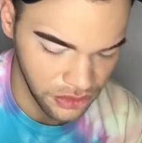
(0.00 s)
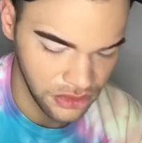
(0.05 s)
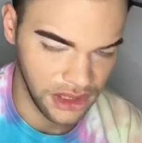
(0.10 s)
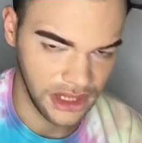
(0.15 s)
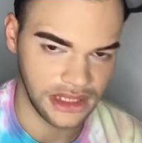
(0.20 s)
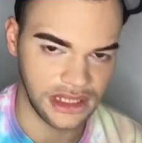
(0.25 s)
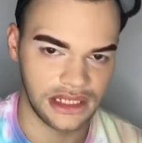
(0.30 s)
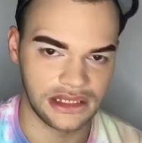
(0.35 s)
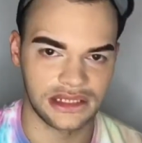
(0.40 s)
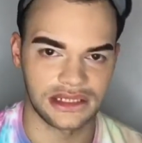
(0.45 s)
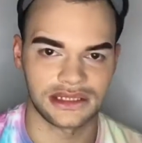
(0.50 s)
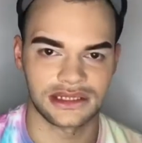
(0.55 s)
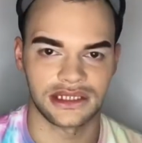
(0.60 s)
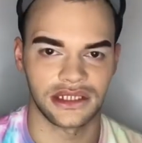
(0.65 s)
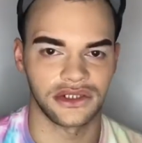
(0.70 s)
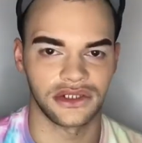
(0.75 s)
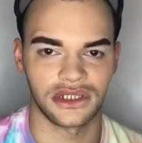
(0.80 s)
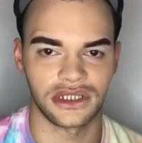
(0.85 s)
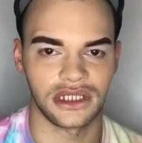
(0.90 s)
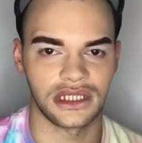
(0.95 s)
like
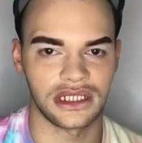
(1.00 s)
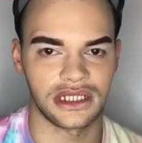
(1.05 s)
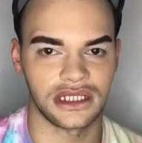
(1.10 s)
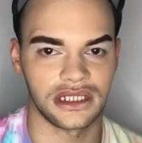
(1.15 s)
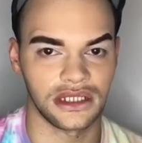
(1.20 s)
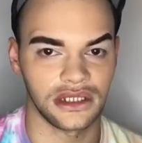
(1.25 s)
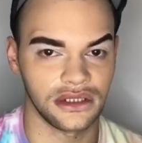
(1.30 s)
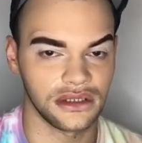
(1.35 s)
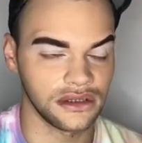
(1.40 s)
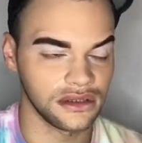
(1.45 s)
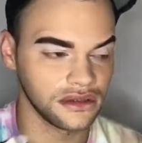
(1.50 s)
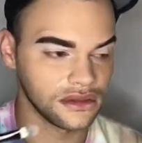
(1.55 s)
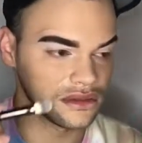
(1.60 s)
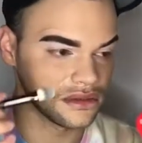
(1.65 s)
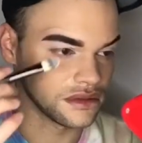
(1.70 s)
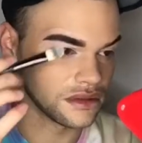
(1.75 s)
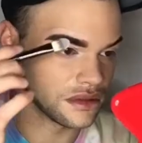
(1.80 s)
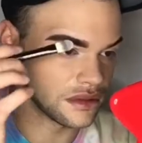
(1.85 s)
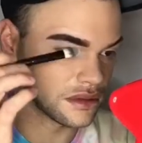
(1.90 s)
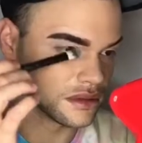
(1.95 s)
necessarily
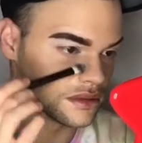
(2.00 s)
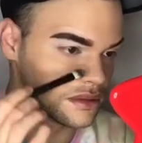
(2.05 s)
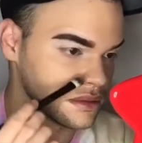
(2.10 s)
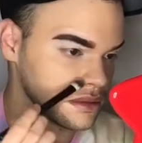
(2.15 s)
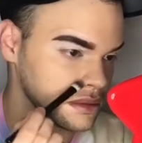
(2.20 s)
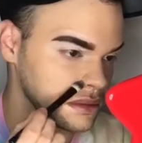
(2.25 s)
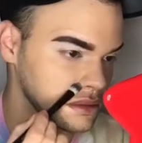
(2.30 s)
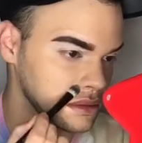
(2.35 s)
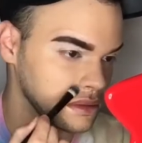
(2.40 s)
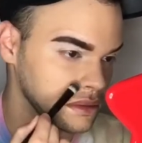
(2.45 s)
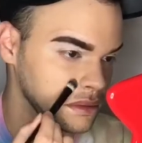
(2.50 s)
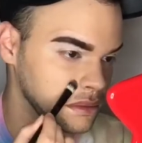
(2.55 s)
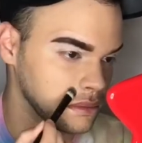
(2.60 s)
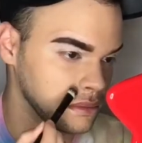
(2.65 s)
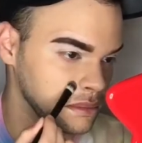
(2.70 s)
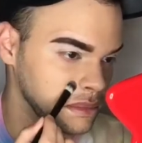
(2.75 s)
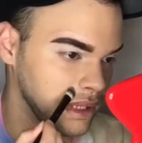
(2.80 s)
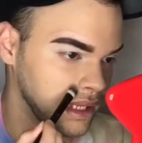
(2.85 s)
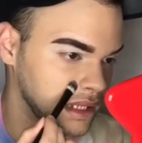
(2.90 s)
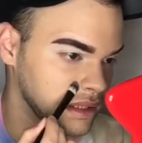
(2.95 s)
do
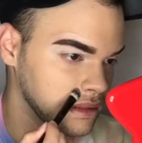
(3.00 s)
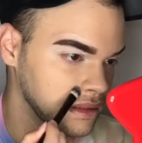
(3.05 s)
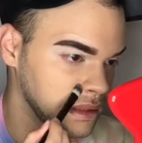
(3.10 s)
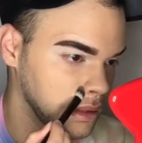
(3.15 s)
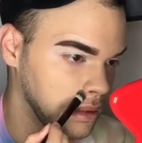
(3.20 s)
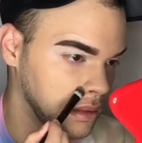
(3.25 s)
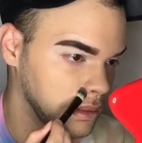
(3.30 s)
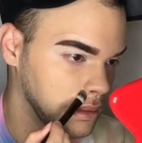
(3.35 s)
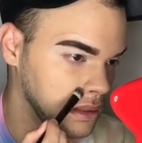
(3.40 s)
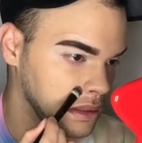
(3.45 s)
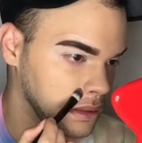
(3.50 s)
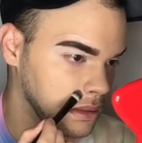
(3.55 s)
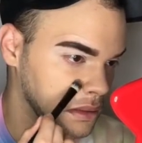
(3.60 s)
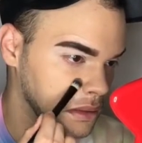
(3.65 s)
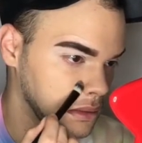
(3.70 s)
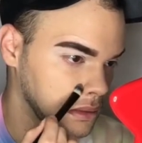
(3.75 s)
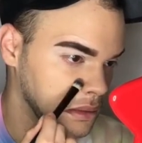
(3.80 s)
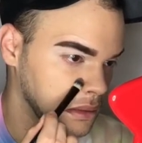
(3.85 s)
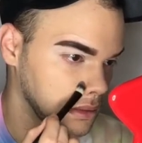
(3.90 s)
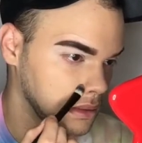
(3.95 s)
bad on
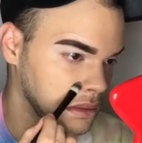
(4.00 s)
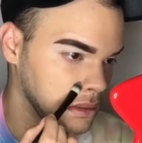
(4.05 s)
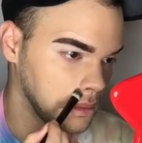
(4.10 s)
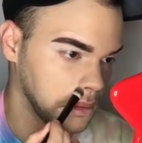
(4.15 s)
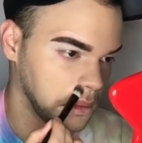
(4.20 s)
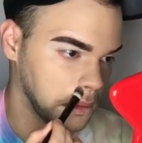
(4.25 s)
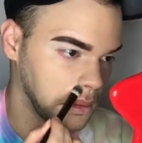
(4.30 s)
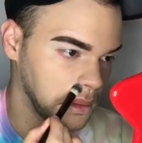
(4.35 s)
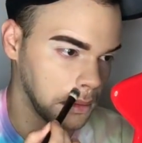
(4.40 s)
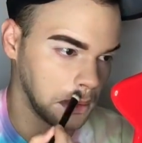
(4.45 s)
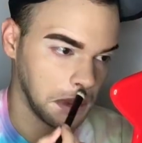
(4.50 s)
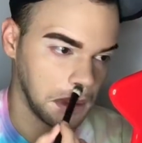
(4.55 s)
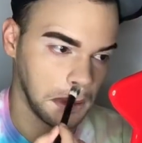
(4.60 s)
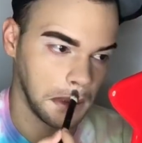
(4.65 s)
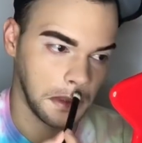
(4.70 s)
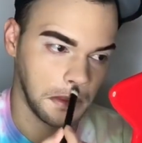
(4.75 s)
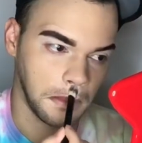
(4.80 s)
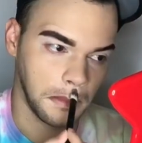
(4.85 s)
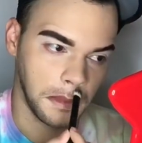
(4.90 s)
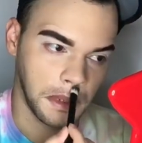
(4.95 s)
here.
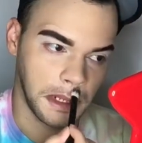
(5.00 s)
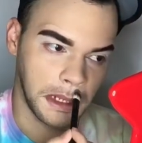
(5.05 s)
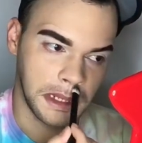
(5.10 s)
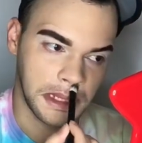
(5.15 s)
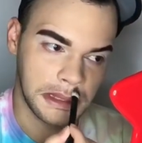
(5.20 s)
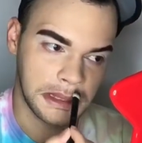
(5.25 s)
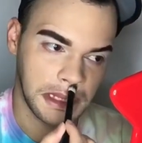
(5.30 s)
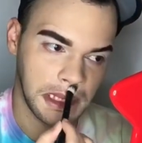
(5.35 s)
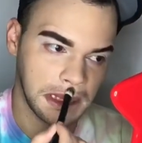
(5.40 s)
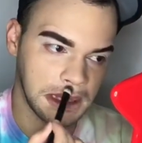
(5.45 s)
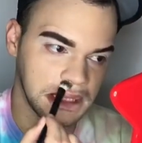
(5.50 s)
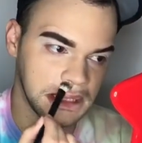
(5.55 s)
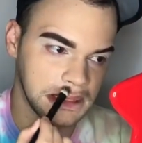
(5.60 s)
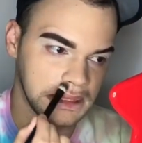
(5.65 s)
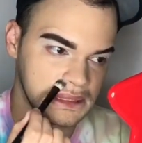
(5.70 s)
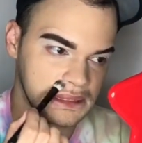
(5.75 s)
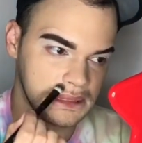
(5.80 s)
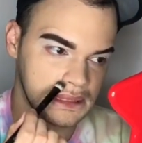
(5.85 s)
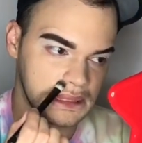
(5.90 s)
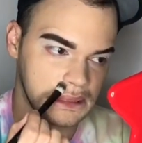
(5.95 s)
When it gets like
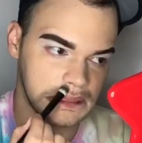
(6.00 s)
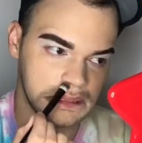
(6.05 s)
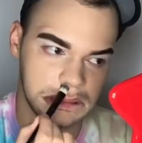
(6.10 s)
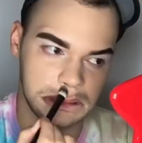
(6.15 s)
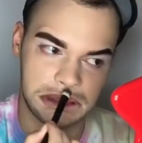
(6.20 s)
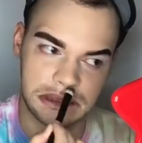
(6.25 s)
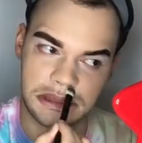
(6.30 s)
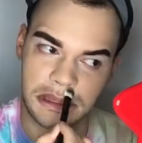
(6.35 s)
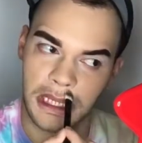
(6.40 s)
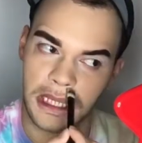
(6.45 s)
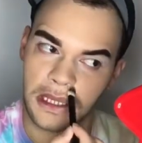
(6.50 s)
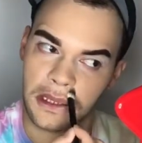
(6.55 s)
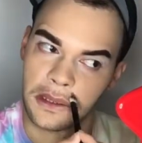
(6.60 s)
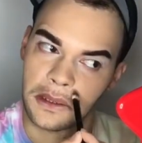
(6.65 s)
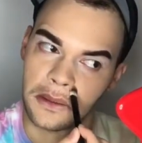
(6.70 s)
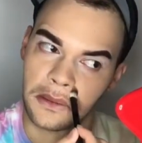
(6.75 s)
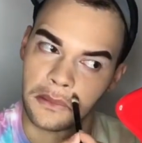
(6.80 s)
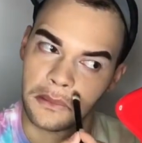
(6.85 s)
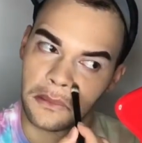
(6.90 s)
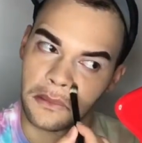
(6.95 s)
this, it's just not
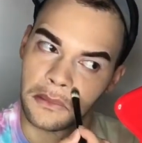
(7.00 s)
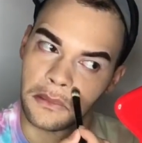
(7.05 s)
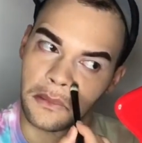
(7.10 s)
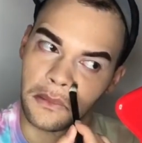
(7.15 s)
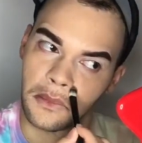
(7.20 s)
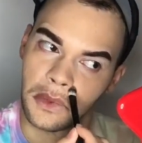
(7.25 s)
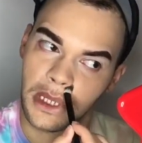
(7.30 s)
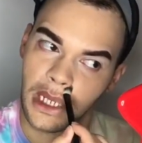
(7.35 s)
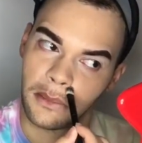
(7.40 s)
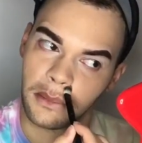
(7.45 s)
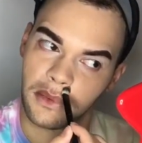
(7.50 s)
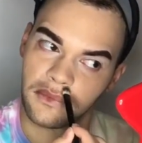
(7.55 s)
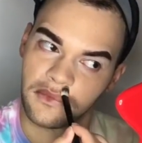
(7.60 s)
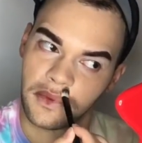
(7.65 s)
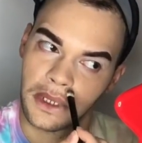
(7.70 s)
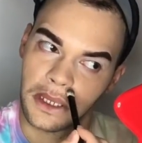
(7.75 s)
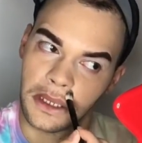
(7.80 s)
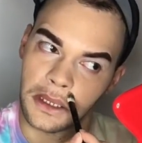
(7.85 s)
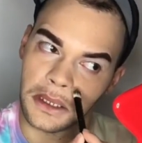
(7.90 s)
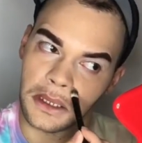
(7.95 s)
what I
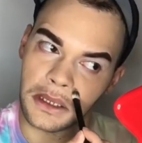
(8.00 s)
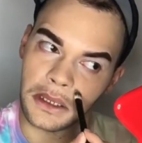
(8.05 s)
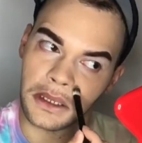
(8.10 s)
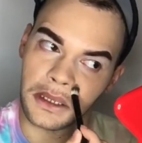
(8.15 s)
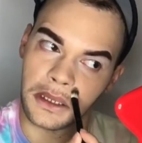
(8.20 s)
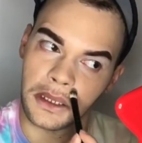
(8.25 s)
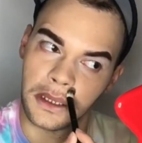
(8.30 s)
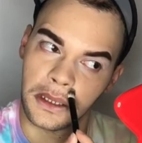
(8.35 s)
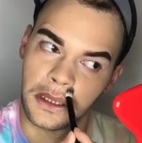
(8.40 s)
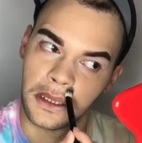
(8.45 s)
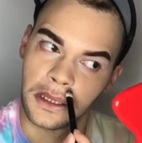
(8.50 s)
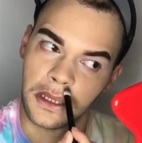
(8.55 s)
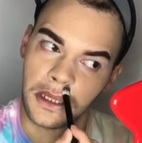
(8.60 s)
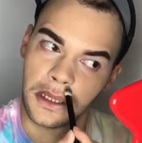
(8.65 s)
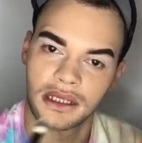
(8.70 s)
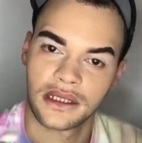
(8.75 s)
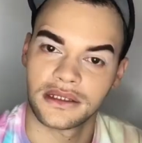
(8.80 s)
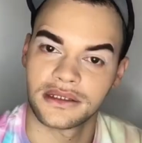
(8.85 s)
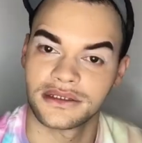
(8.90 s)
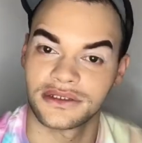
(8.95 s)
prefer.
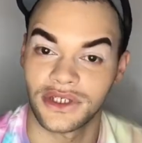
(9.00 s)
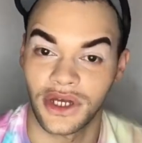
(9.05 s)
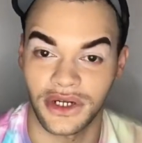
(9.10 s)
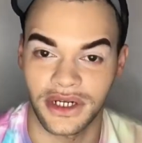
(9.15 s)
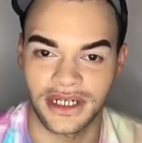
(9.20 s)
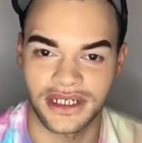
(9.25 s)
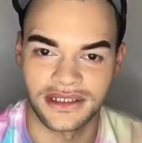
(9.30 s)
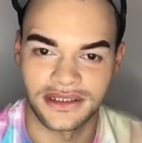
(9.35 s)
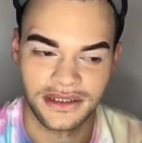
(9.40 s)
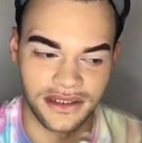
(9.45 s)
Sorry.